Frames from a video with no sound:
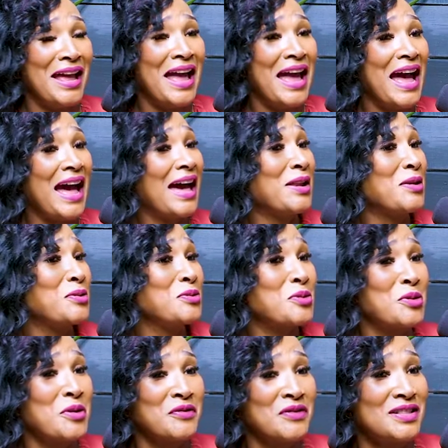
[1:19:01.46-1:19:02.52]
I don't
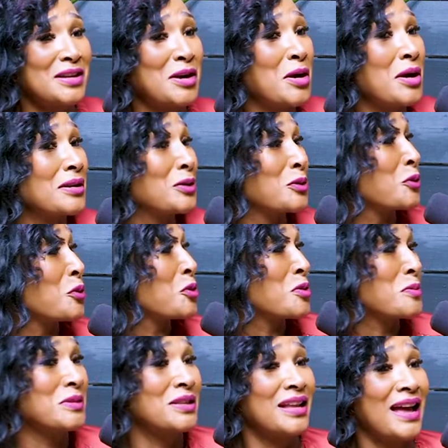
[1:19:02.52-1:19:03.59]
know if it's hard to grow
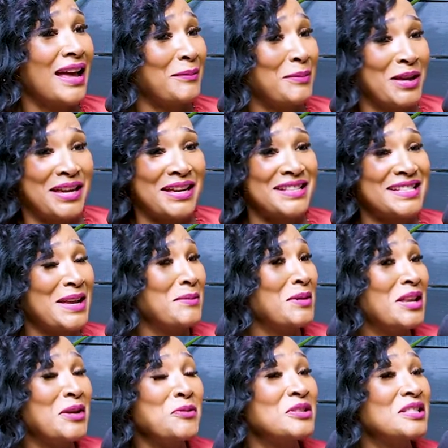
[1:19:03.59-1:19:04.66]
them or not, because I
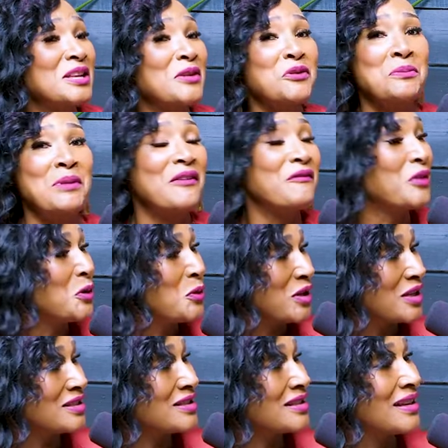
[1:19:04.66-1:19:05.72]
mean, it was never my focus.